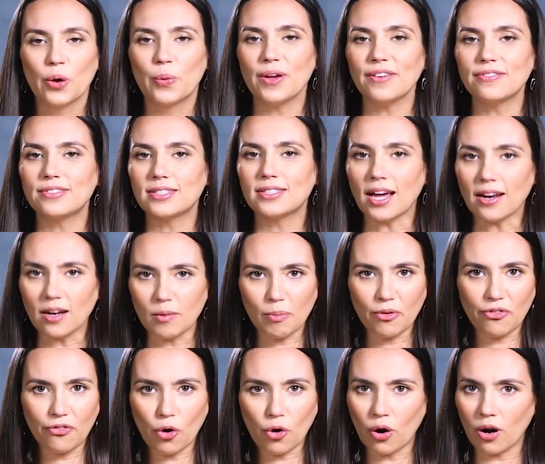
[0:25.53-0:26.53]
We've said it
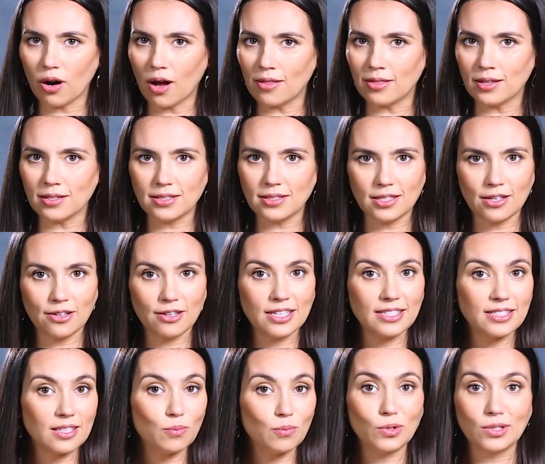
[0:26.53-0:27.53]
before on this
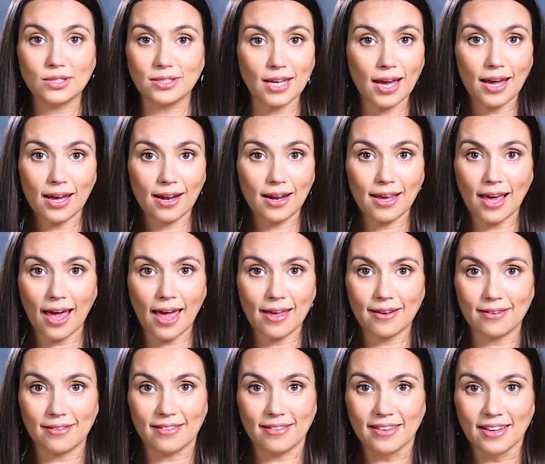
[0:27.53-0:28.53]
series, and we'll say it
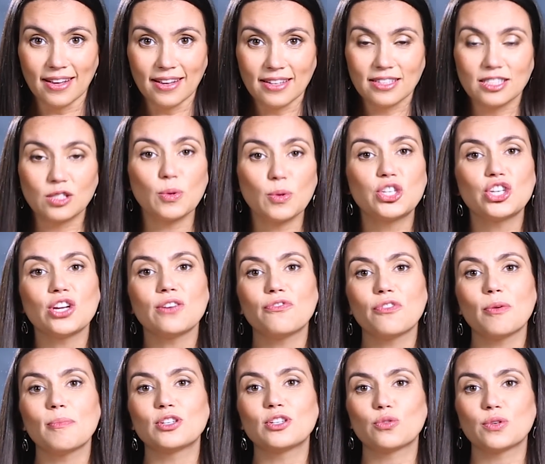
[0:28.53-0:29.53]
again. Switching
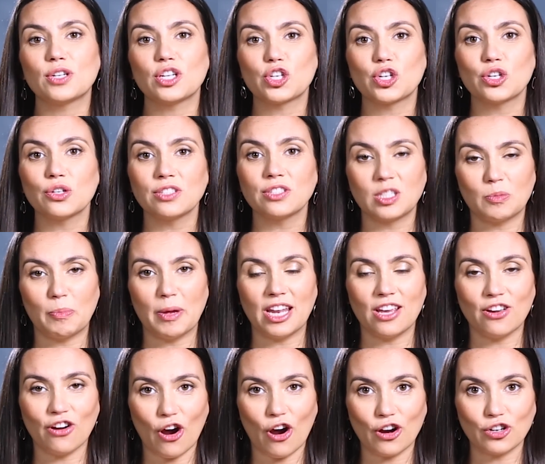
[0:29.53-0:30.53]
from a traditional
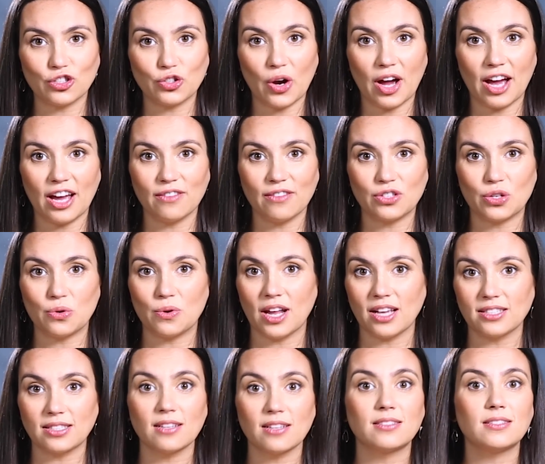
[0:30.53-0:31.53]
spinning hard drive to an
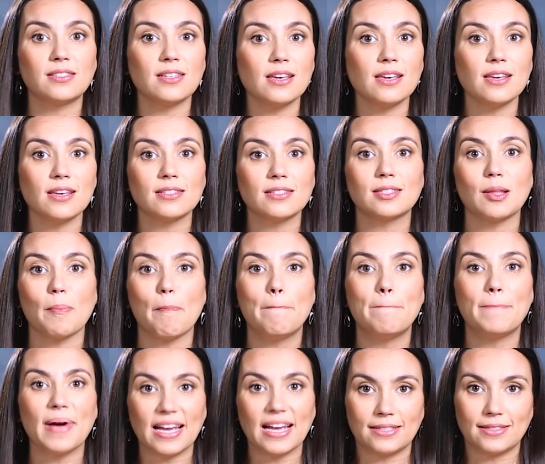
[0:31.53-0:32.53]
SSD is the
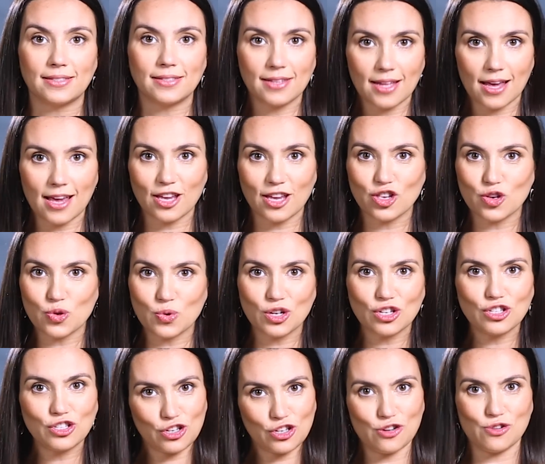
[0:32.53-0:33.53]
best thing you
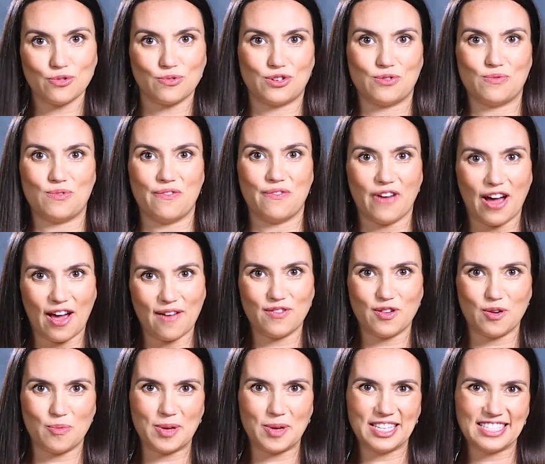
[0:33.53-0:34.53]
can do to revive
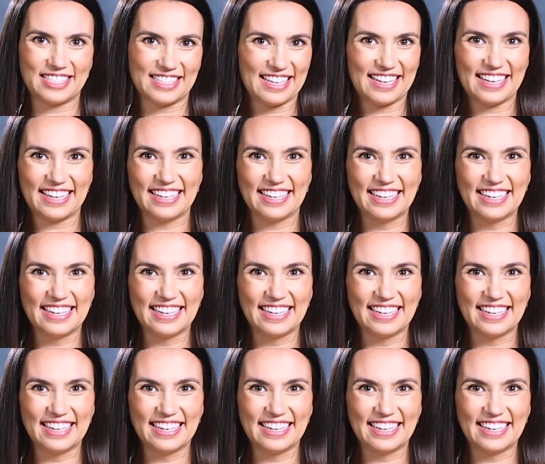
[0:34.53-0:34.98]
your PC.